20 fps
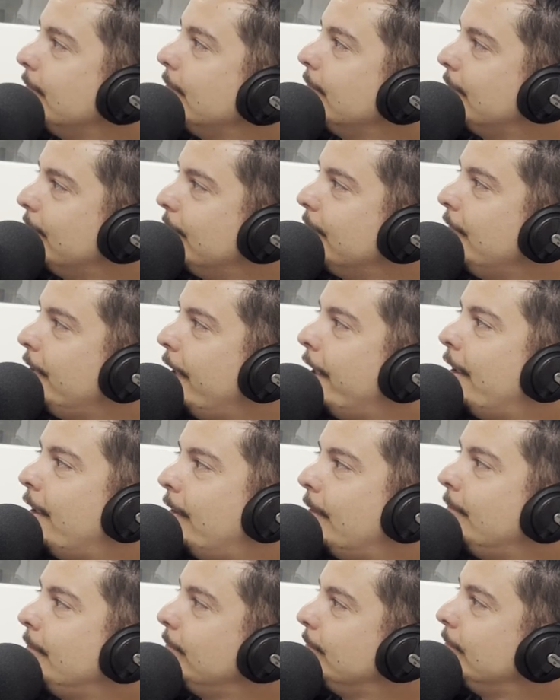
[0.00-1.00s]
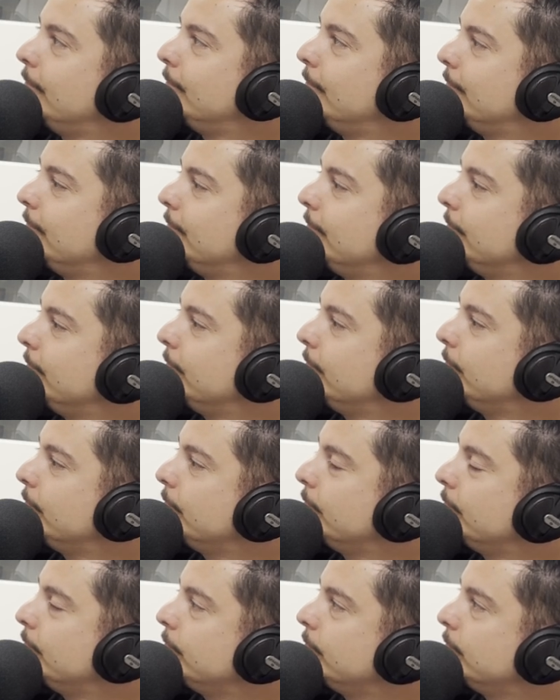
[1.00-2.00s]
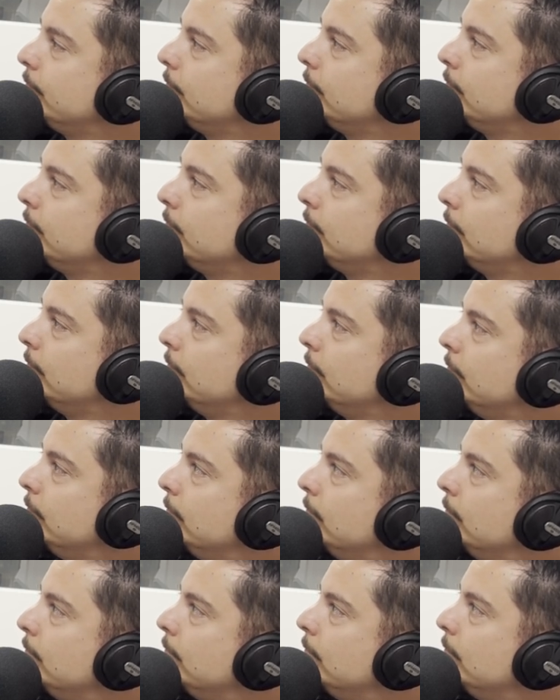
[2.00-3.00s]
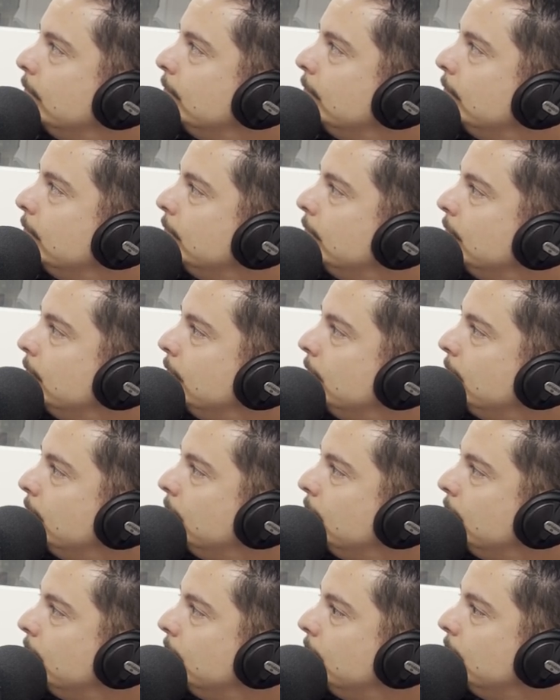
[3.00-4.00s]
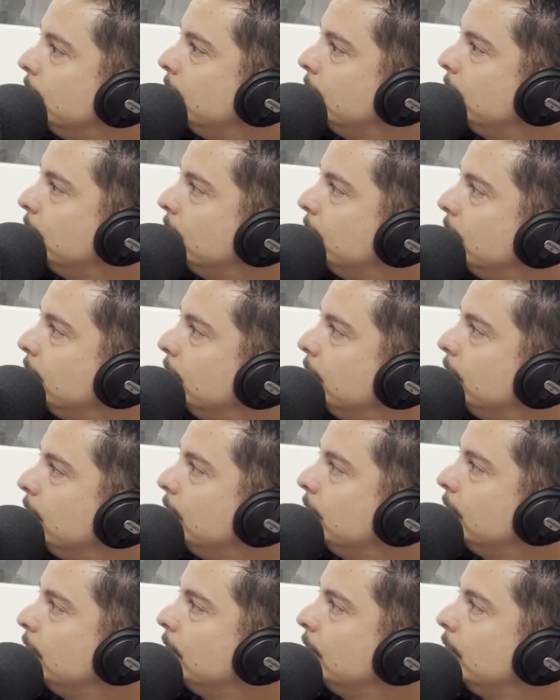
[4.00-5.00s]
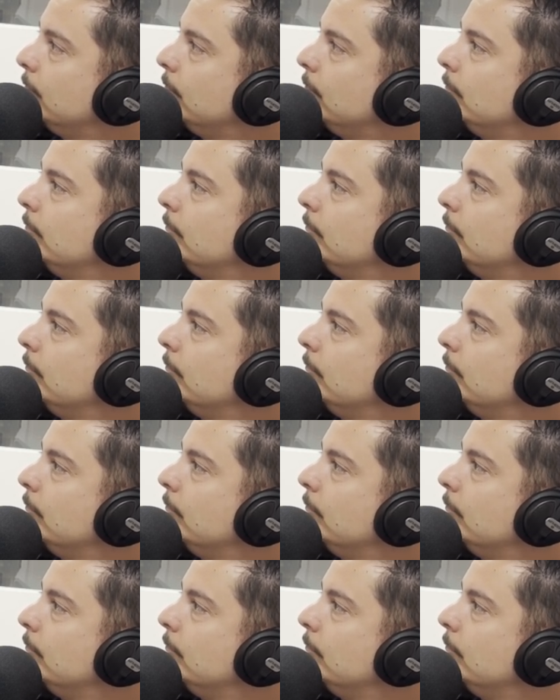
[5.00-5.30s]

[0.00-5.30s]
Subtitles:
This person isn't speaking.